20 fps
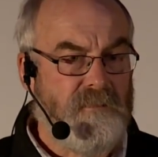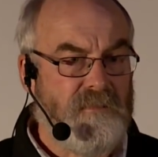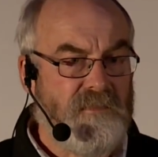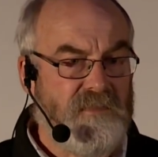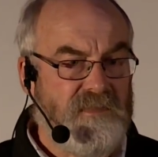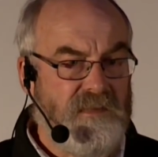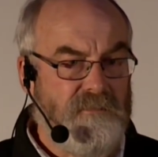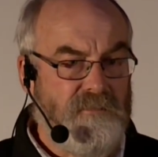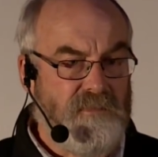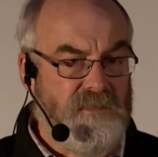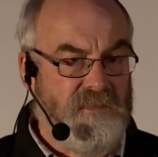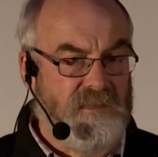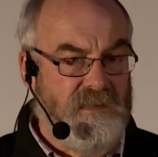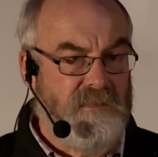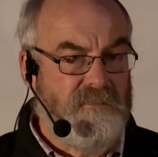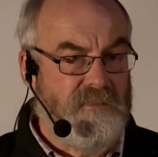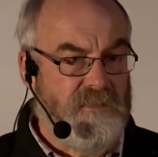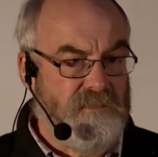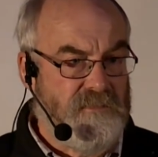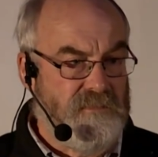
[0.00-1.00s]
civil
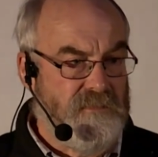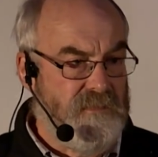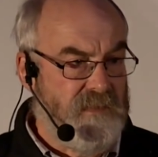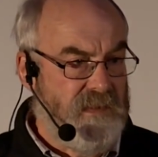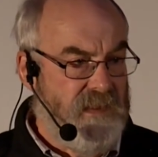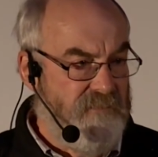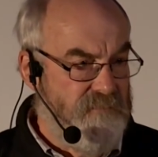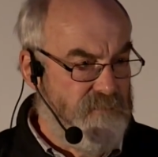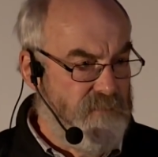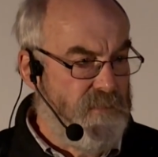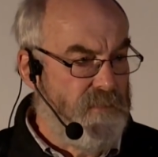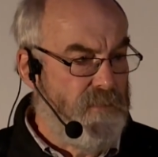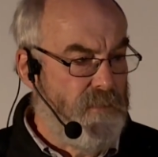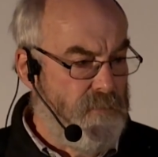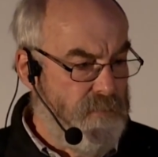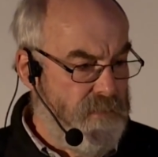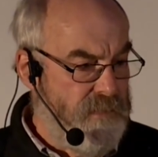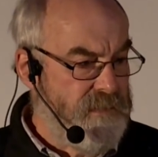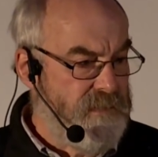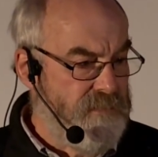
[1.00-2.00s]
servants from the government we
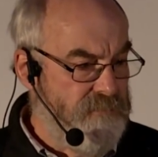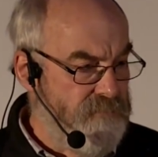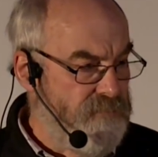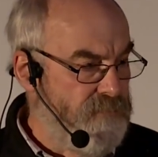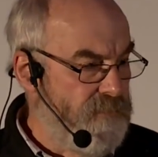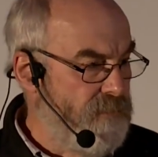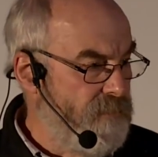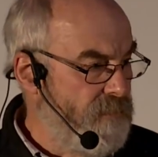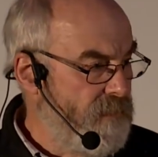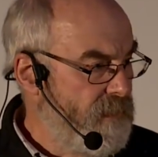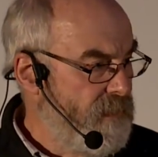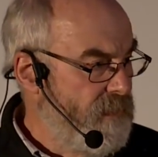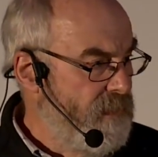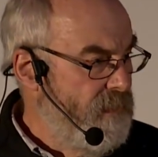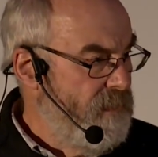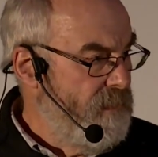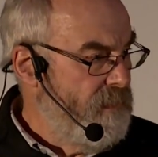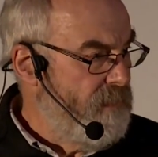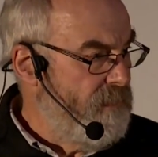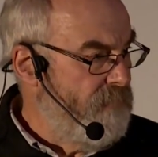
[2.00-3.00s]
were working for,
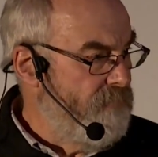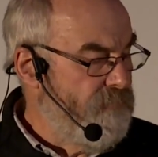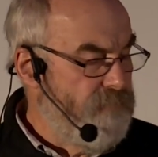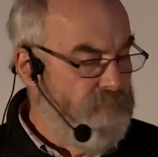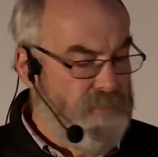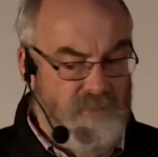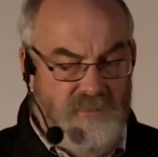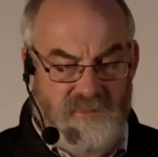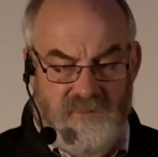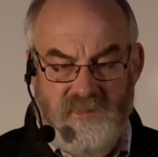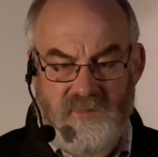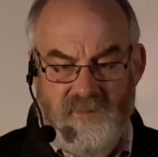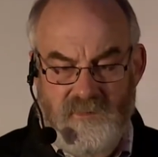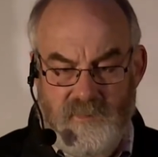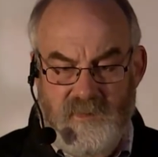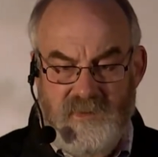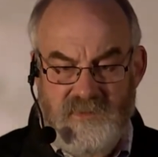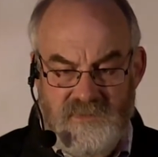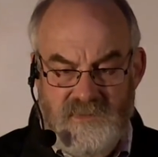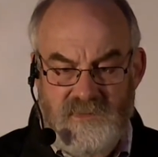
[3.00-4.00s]
and foresight
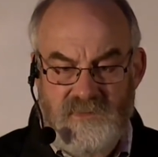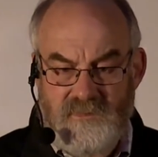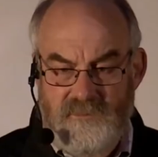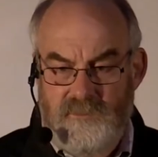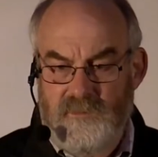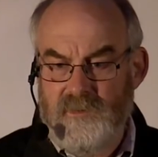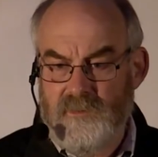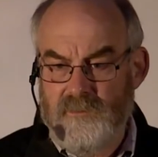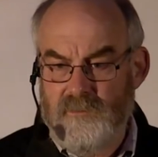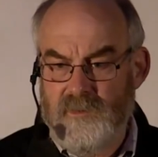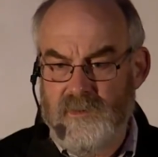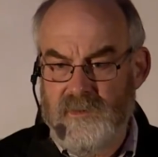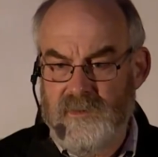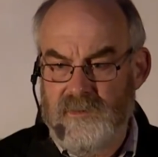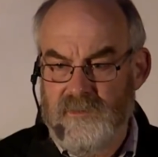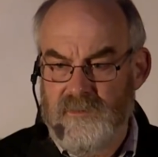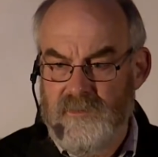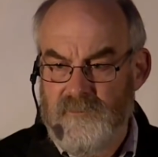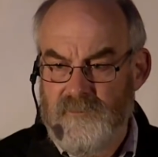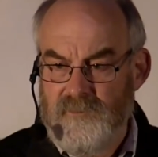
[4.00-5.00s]
specialists worldwide,